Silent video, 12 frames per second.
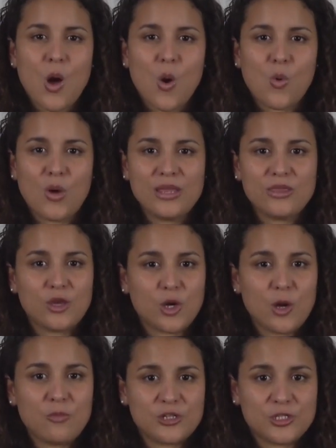When the
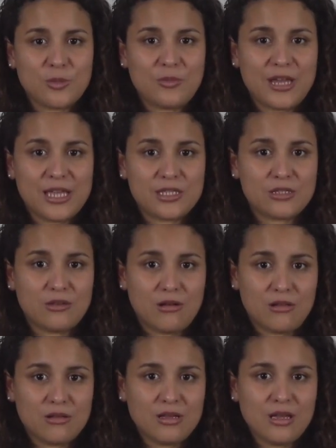compressor blades
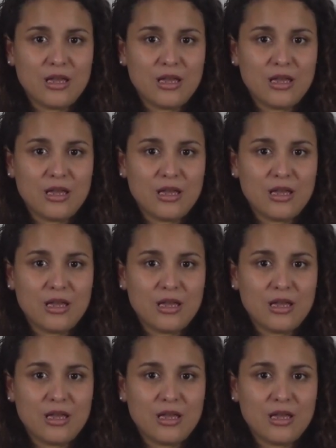stall,